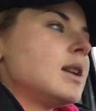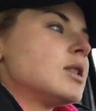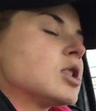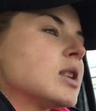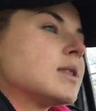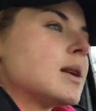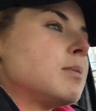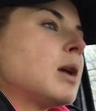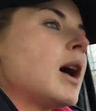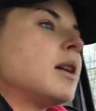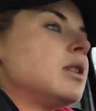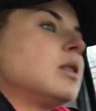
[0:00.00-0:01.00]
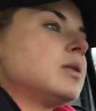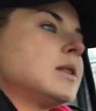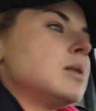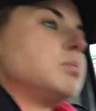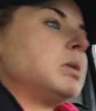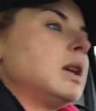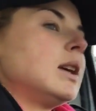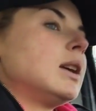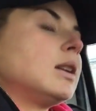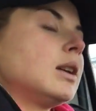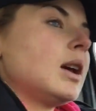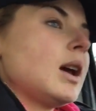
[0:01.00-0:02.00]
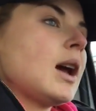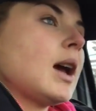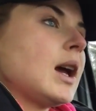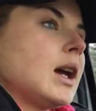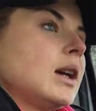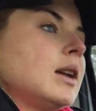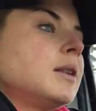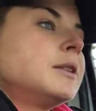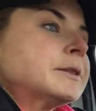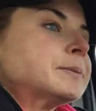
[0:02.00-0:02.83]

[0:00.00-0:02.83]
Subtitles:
It's just I'm not used to being a